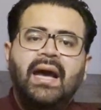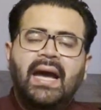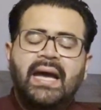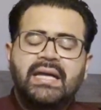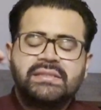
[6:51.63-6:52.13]

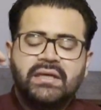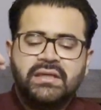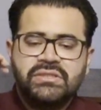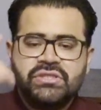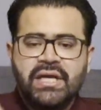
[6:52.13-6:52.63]
as
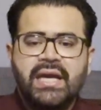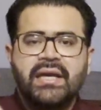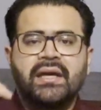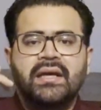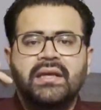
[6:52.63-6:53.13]

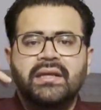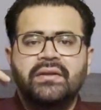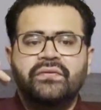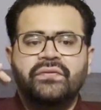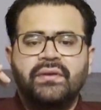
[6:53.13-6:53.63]
Jake
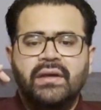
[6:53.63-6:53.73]
is